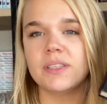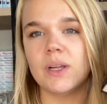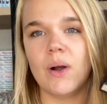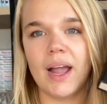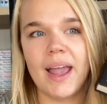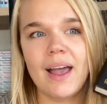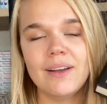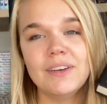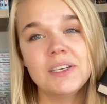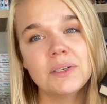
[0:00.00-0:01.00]
So I
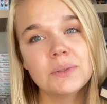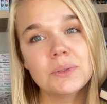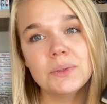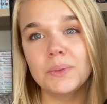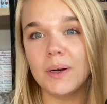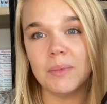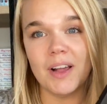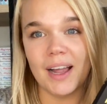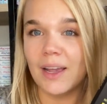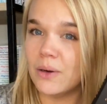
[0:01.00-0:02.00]
have incredible
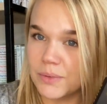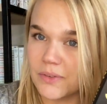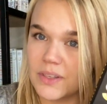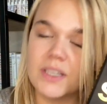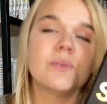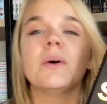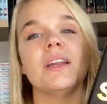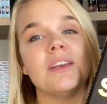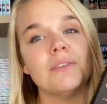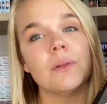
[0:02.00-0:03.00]
high hopes for this one,
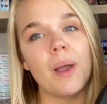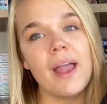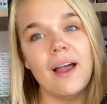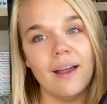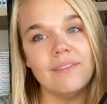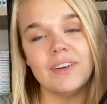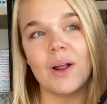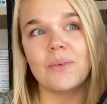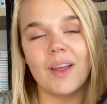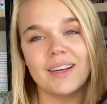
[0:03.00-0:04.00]
even though I have
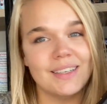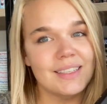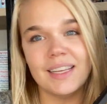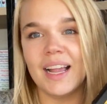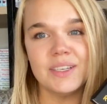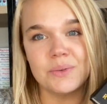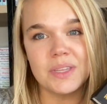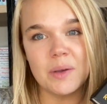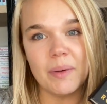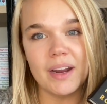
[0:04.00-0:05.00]
not read anything, I don't
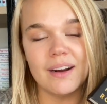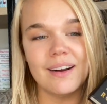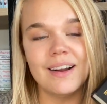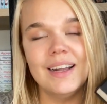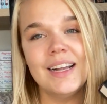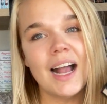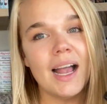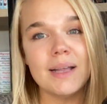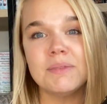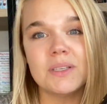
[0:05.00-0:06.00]
think, by her.
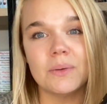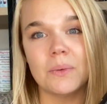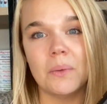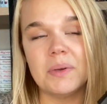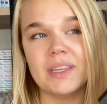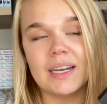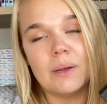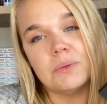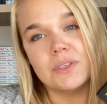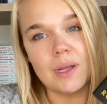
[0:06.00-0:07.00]
I'm still hoping that I
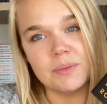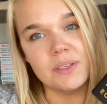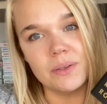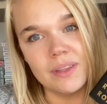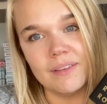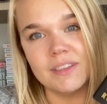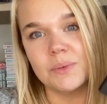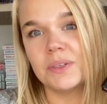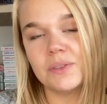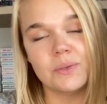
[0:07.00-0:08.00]
will just absolutely love this
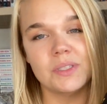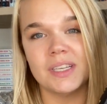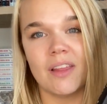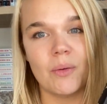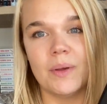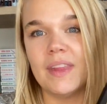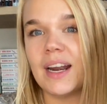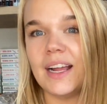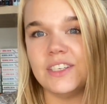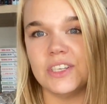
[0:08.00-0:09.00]
one. So it's another one that
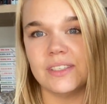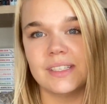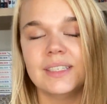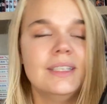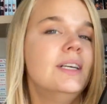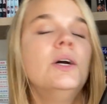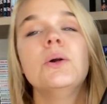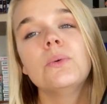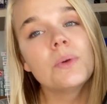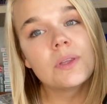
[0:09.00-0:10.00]
I just
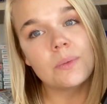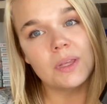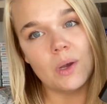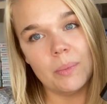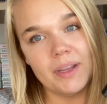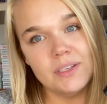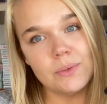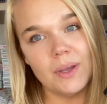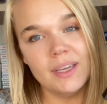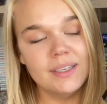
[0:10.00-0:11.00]
really, really hope I
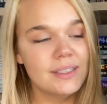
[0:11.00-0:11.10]
enjoy.